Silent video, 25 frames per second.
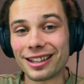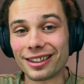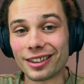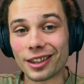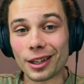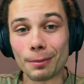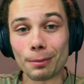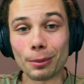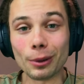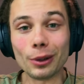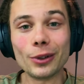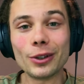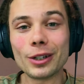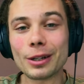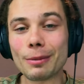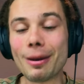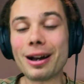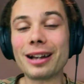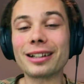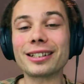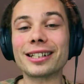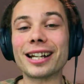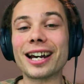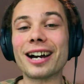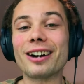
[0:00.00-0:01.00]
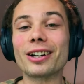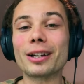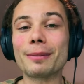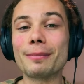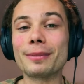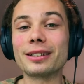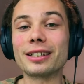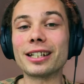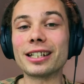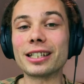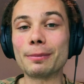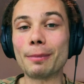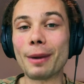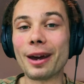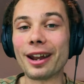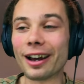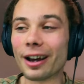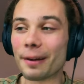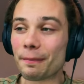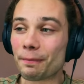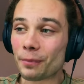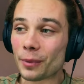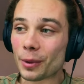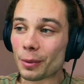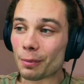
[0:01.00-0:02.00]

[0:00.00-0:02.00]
the Bloon Master Alchemist is better,